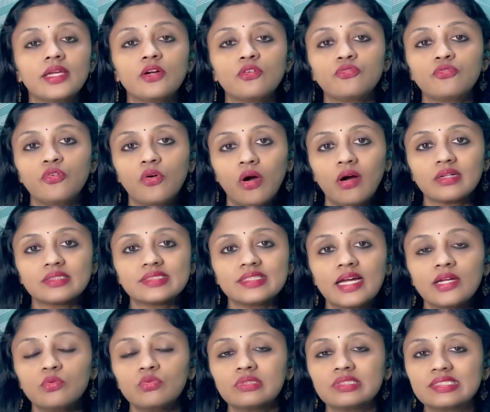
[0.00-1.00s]
a fox,
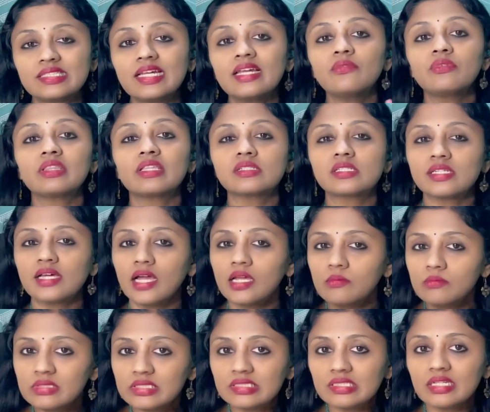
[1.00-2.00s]
I would say when the
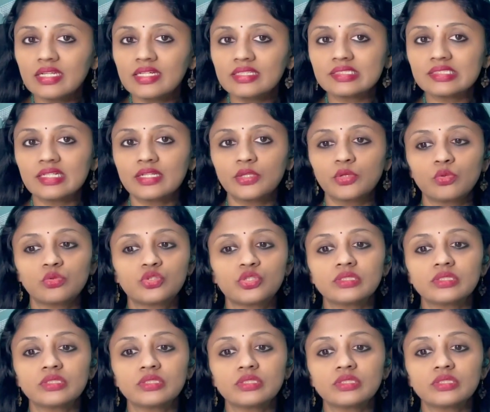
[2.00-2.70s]
time is less and you